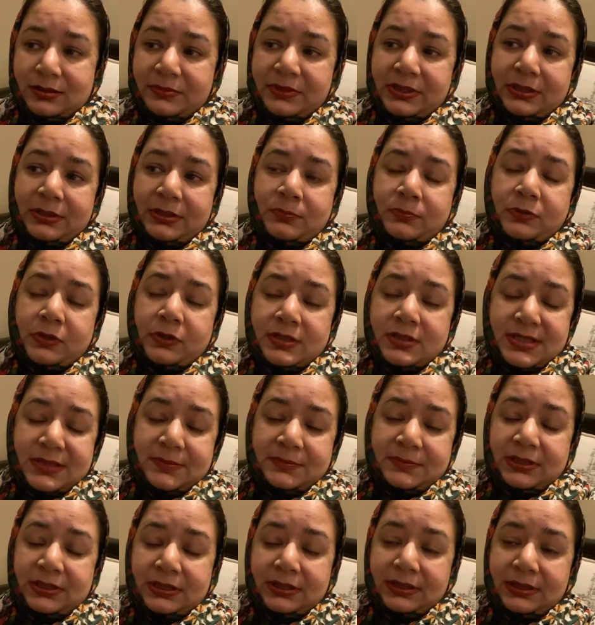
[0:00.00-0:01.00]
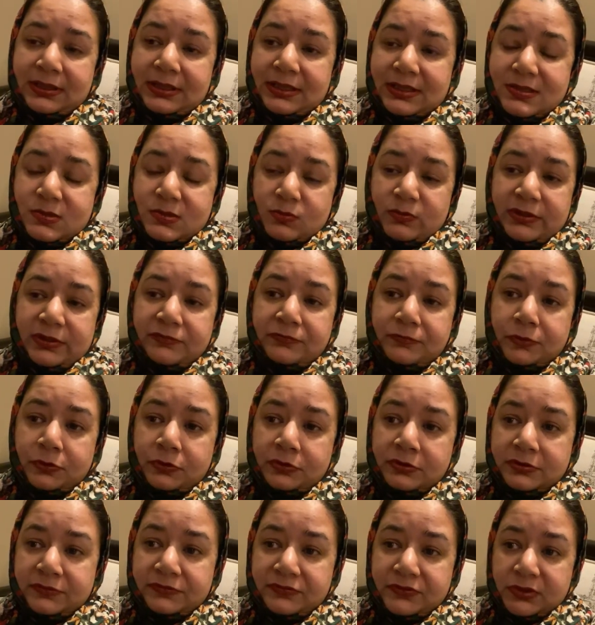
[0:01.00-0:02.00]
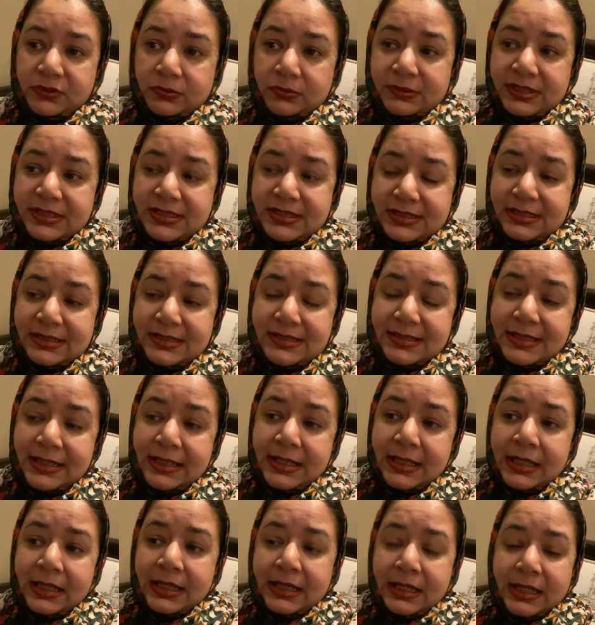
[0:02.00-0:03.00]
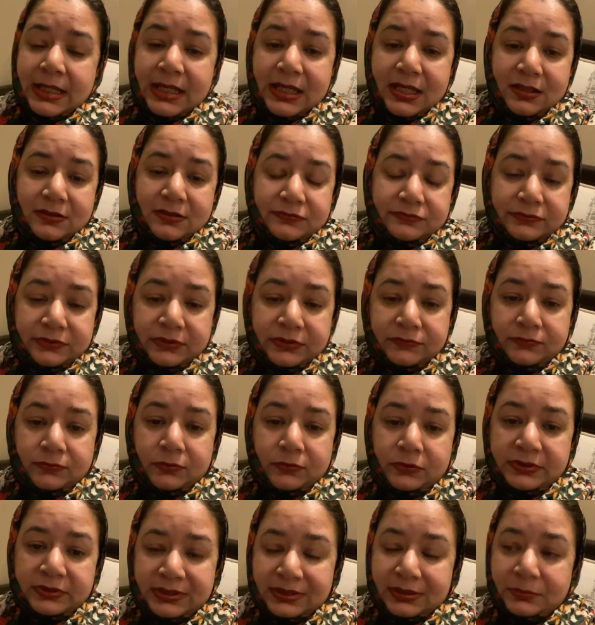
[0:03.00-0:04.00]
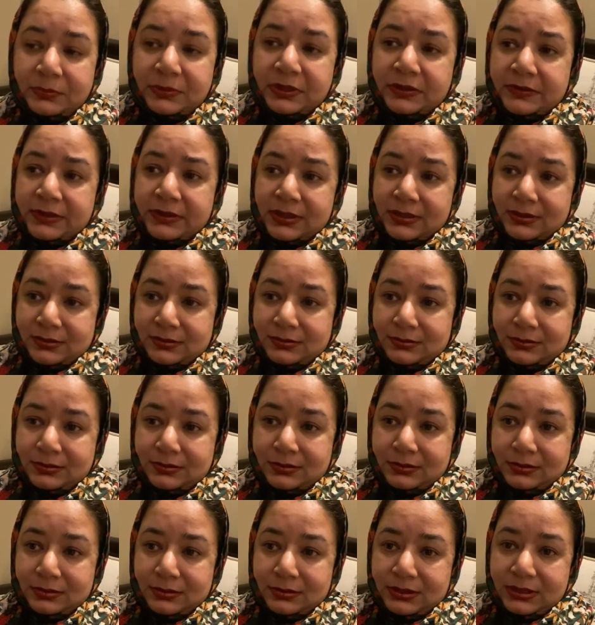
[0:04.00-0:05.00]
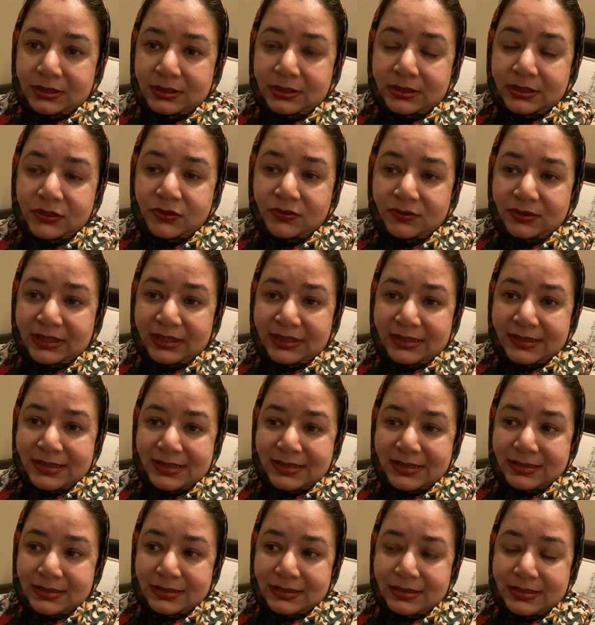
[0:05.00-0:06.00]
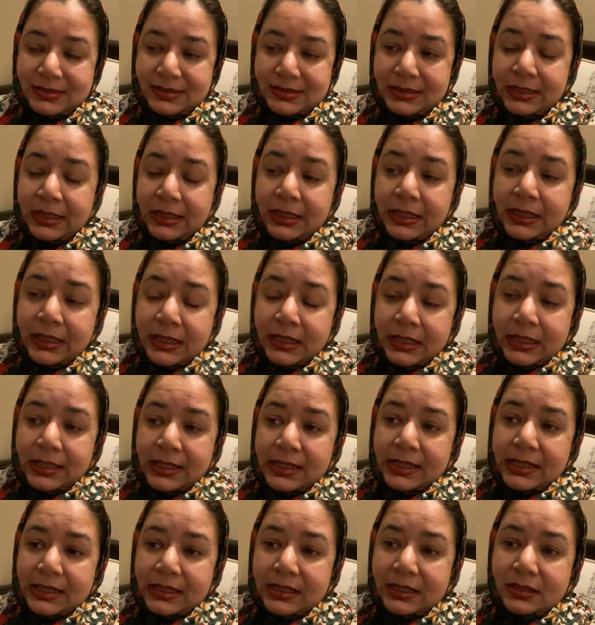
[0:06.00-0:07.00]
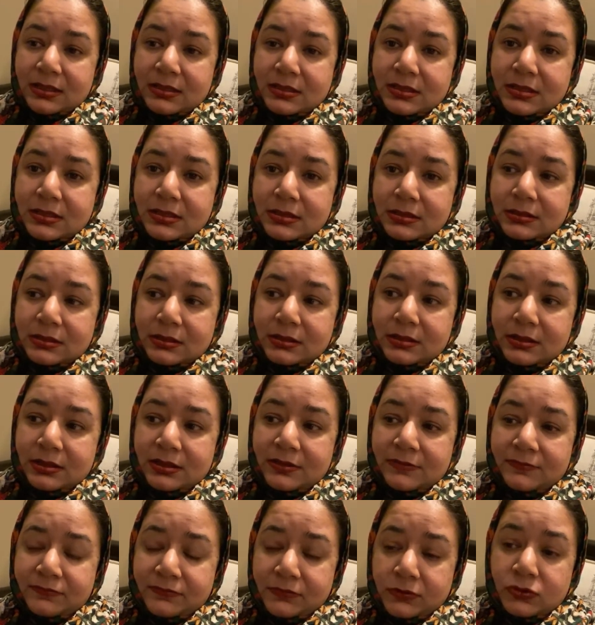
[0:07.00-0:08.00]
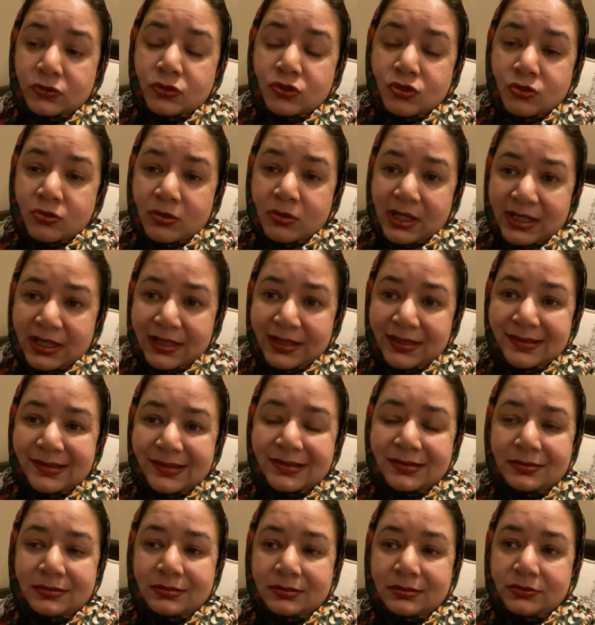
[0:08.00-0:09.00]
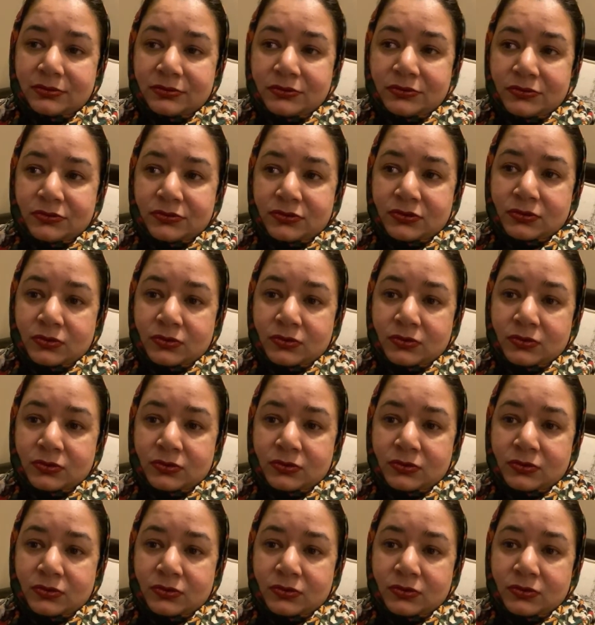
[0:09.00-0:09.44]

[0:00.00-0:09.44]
approximately that's 1/4 of US. That's every 4th American in the United States. And if you tried to